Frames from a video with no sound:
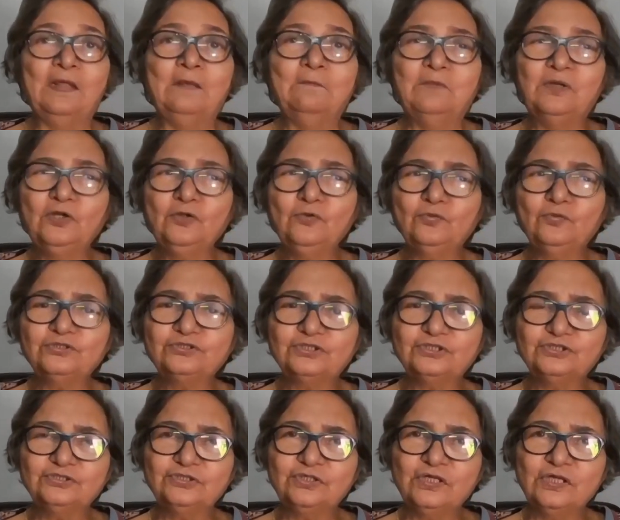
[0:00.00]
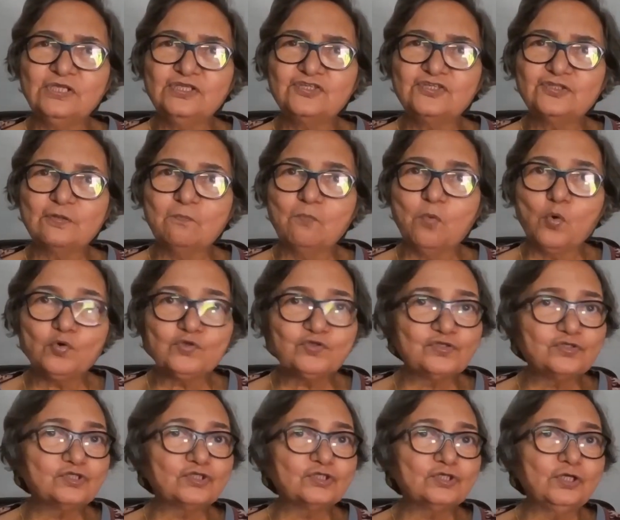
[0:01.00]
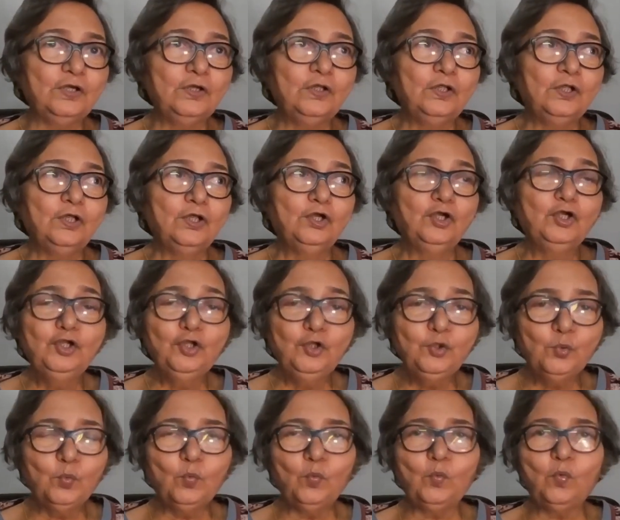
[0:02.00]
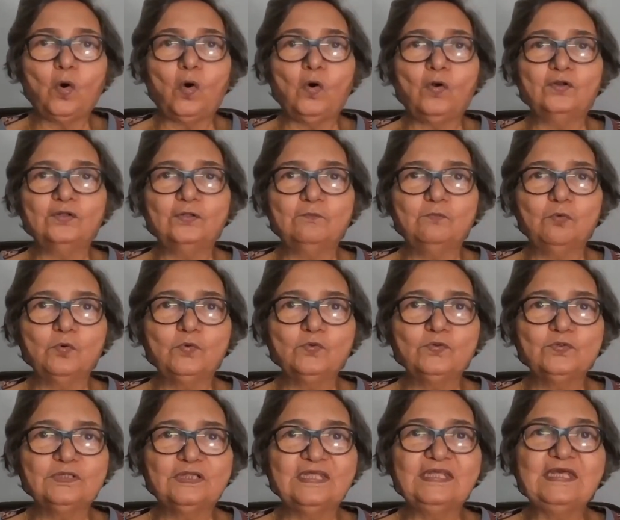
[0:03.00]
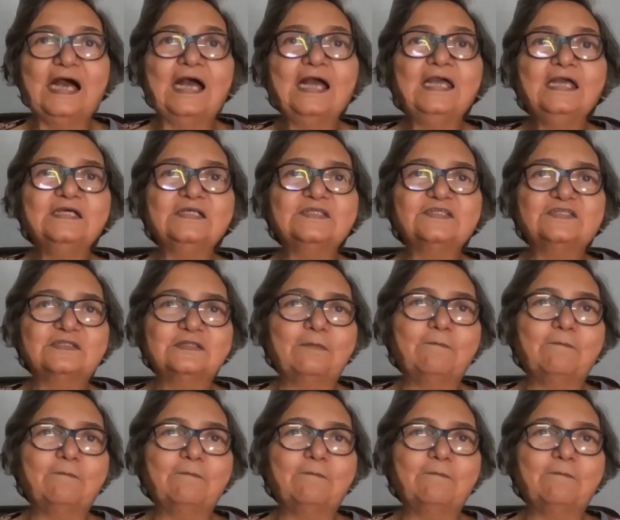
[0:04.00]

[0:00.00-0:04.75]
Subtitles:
But neurosurgery is the most new or the youngest, the